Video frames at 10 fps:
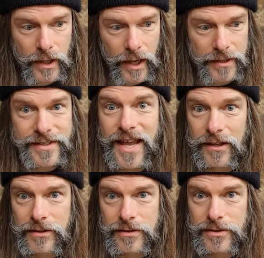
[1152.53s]
and
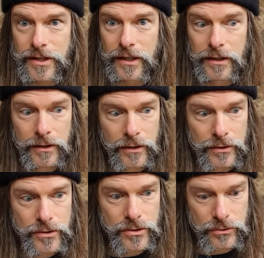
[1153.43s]
tendency
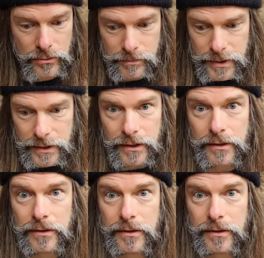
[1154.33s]
to be